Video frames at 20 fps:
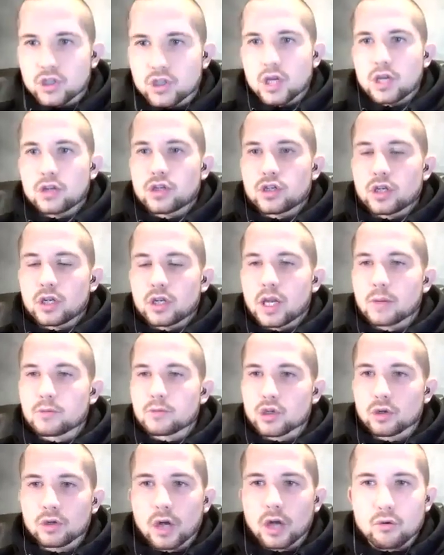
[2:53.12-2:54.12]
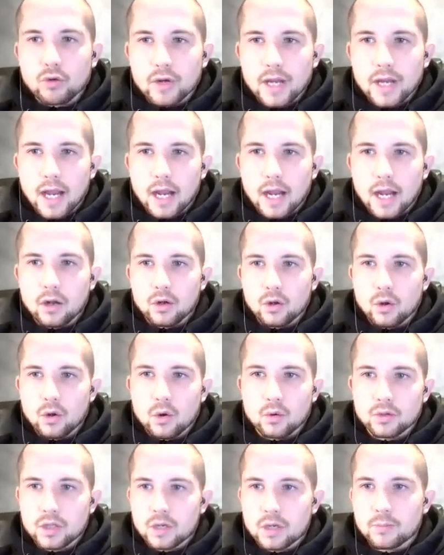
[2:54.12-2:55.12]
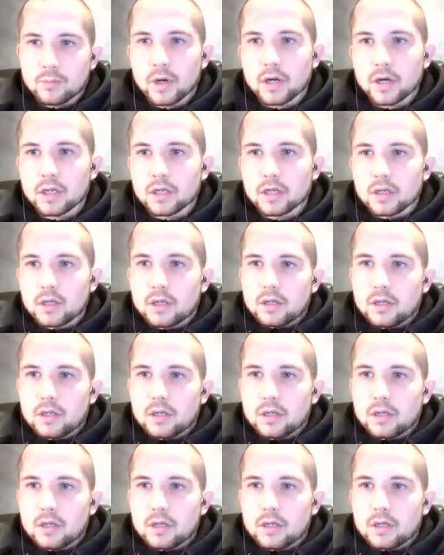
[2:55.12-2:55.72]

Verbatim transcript: changing and kept throwing that right hand low to the body.